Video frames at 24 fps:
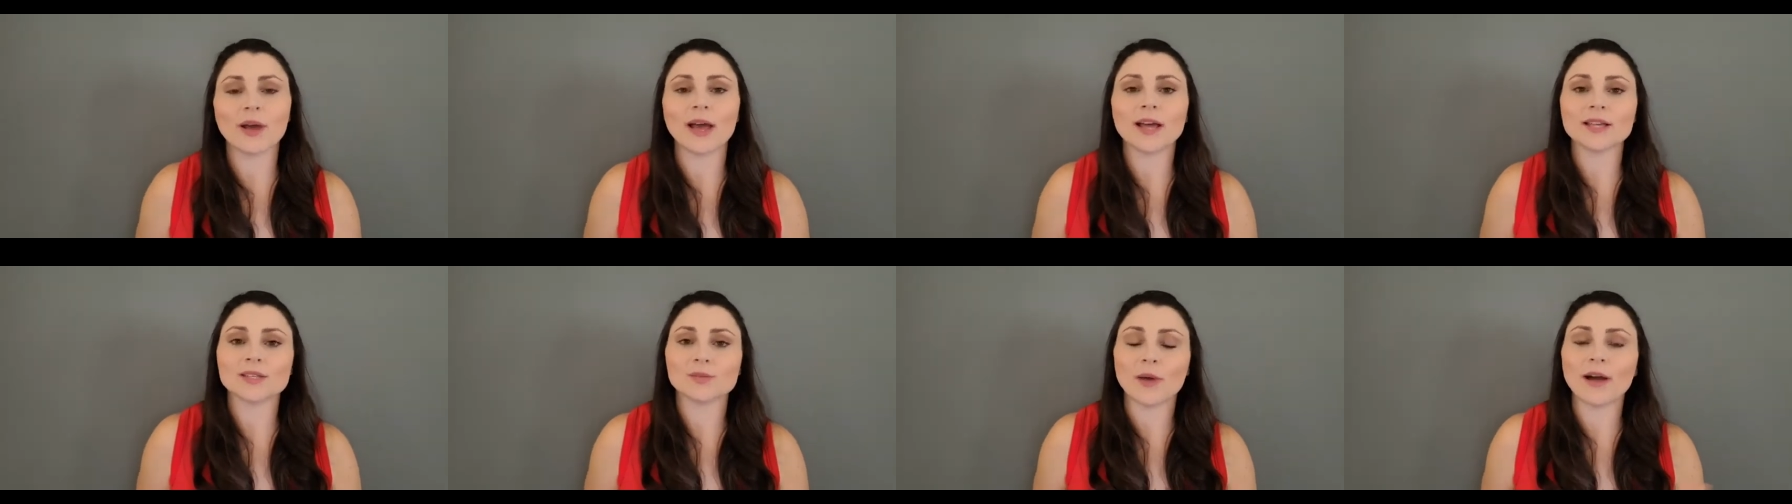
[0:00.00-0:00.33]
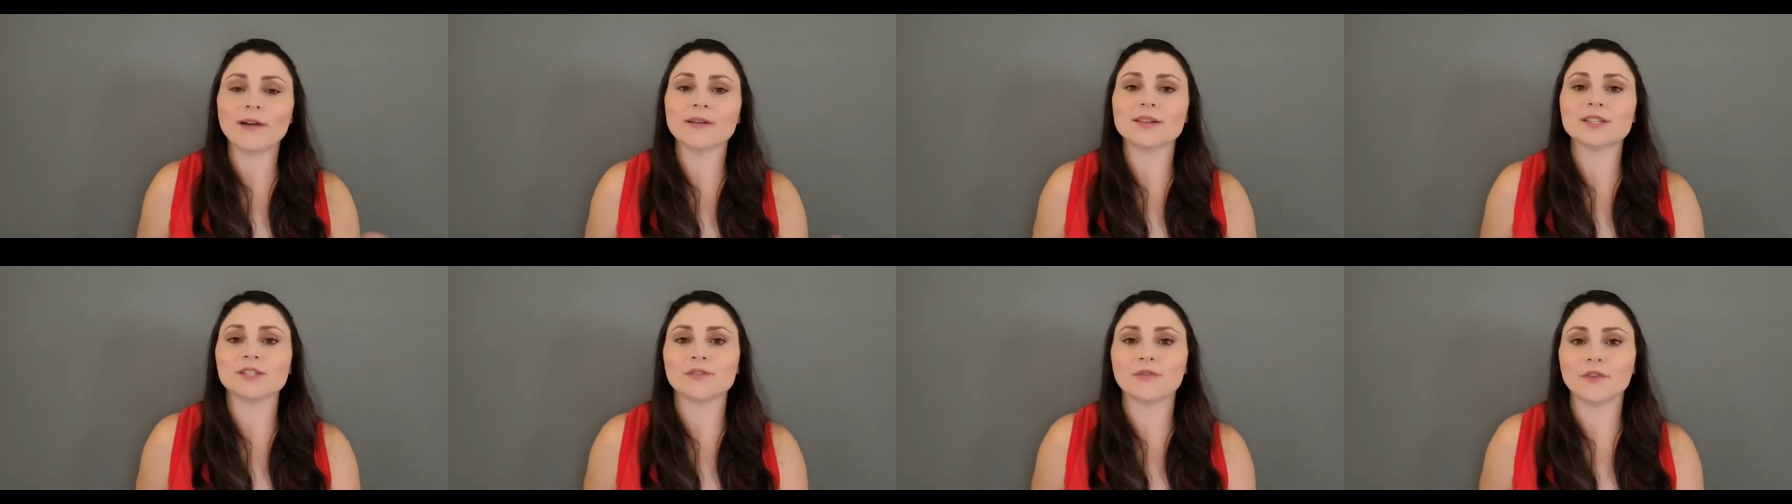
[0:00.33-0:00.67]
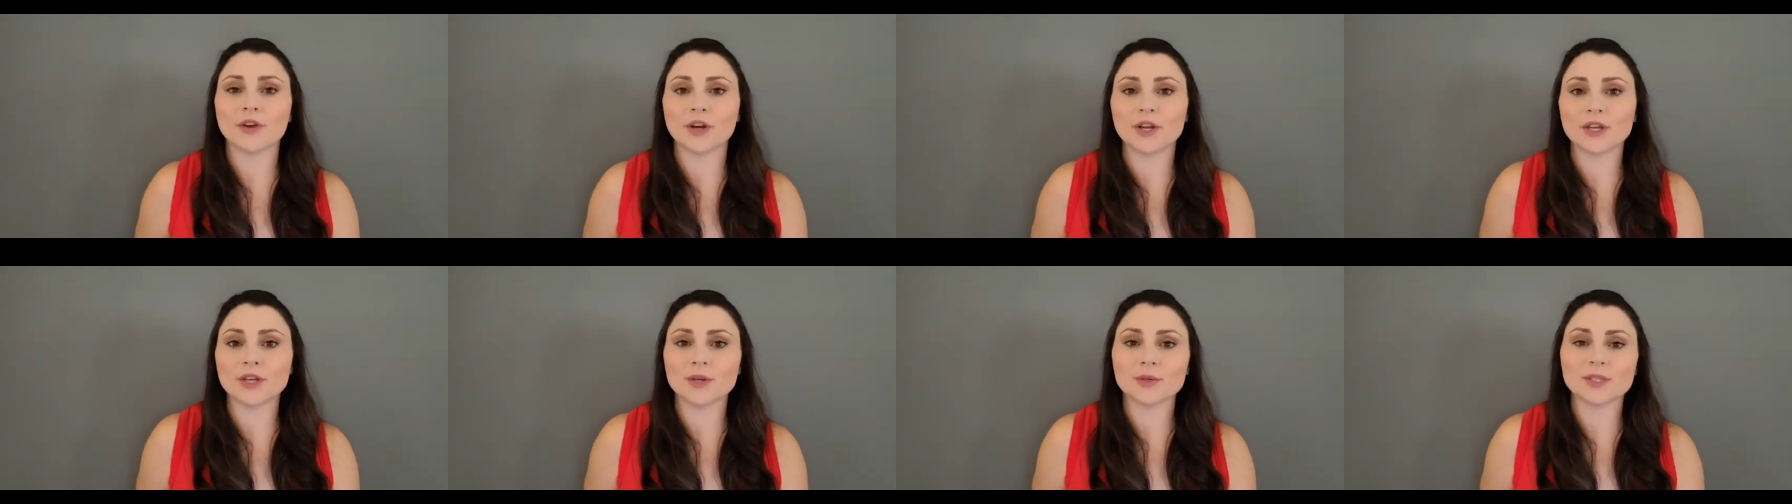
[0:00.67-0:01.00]
as well as
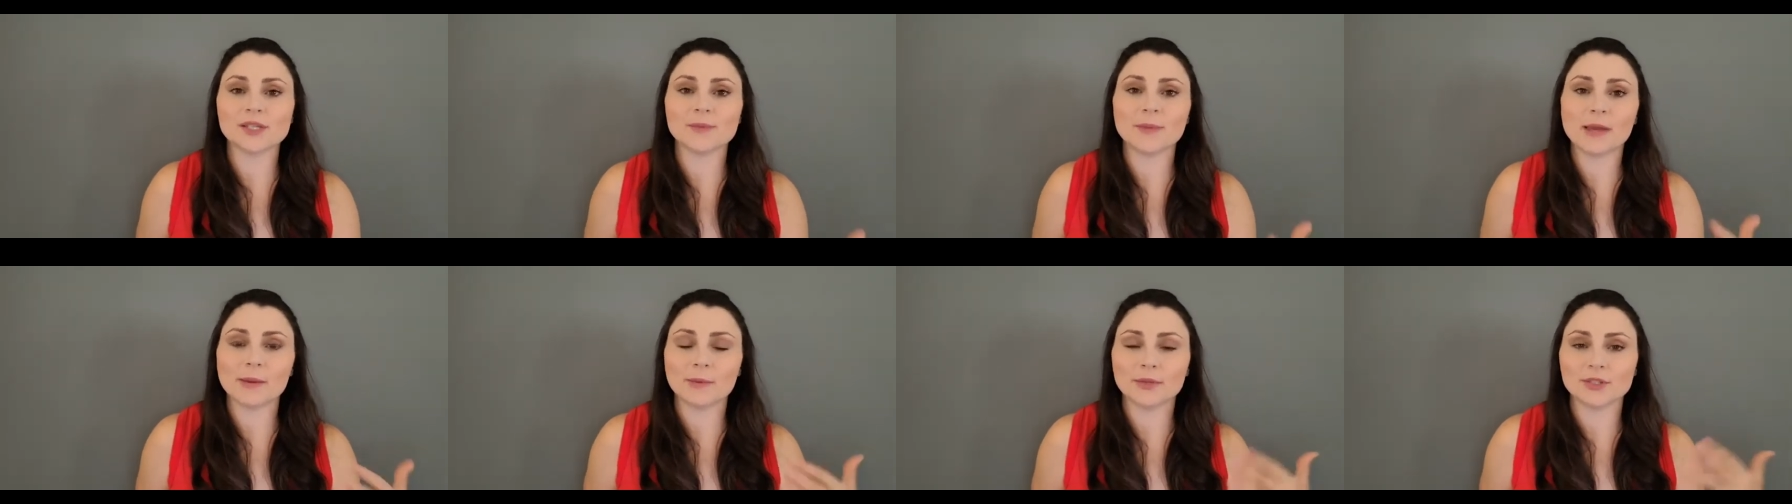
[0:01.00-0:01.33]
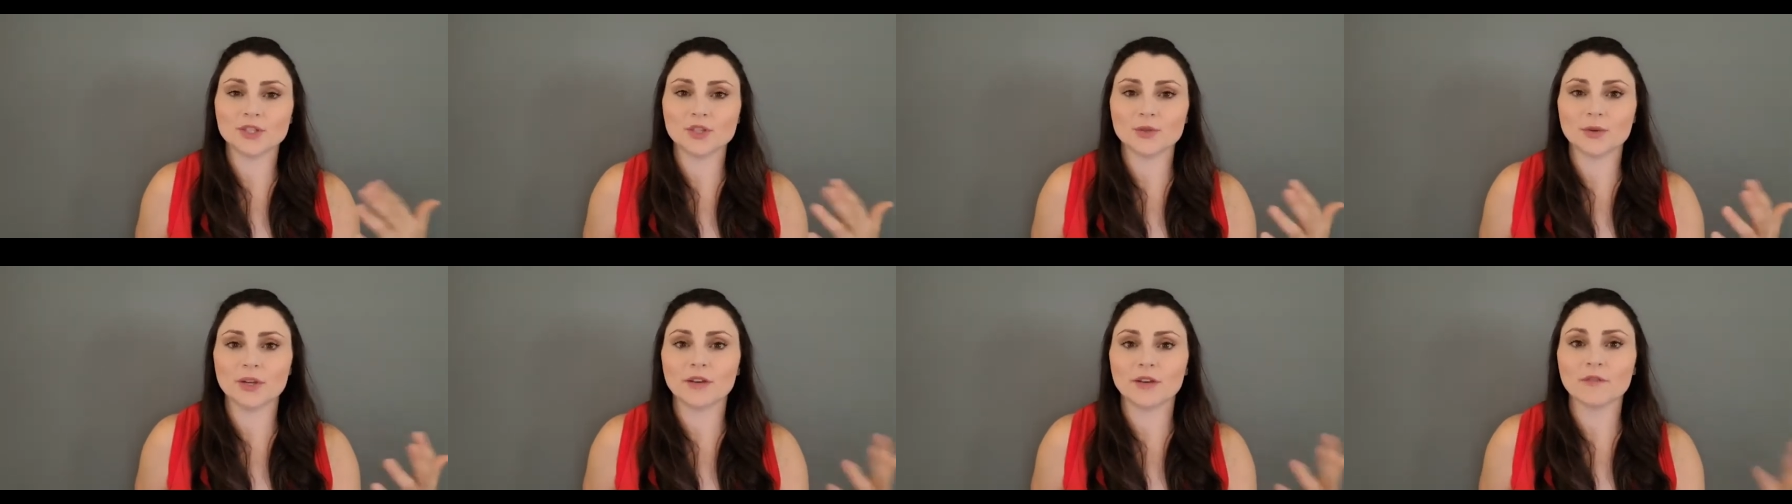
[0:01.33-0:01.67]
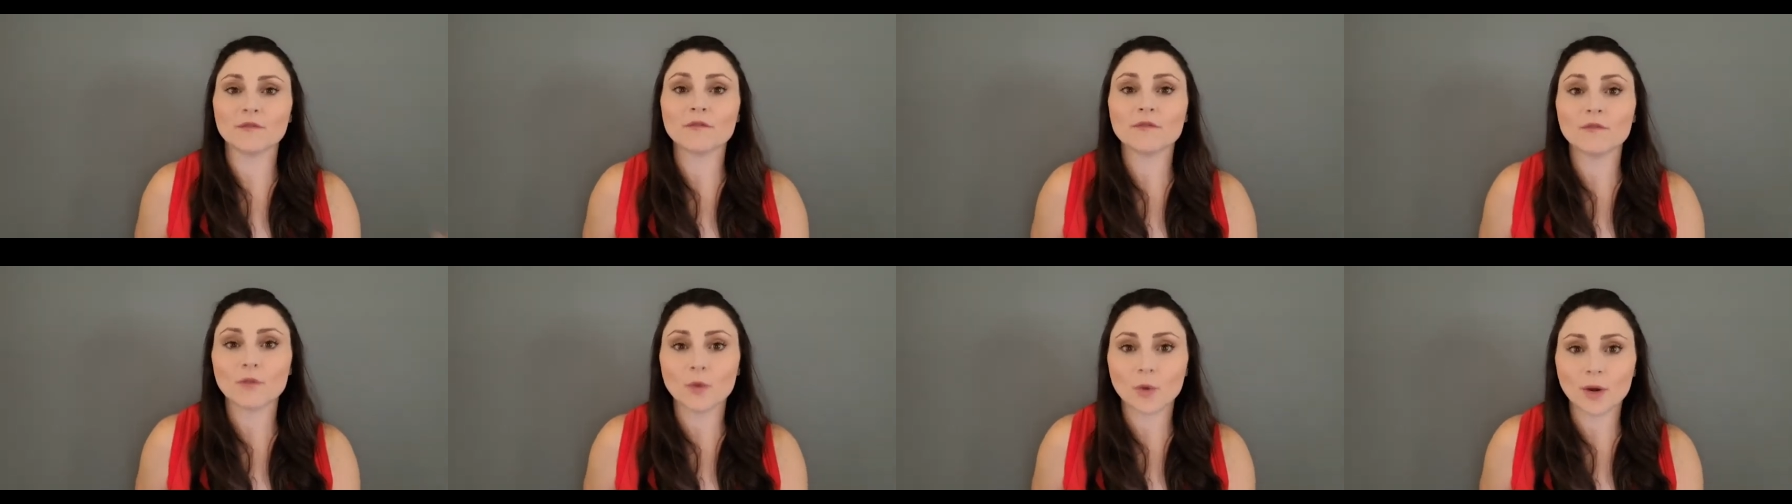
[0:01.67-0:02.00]
for you to be able to
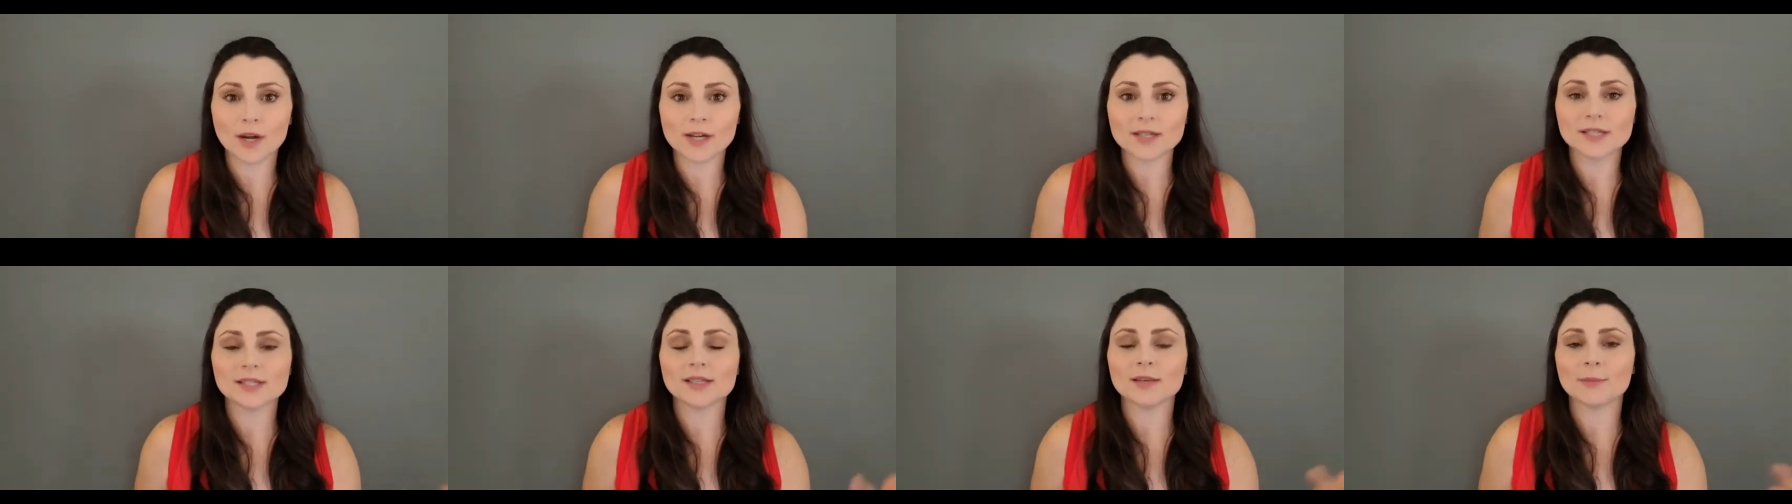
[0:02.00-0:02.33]
enforce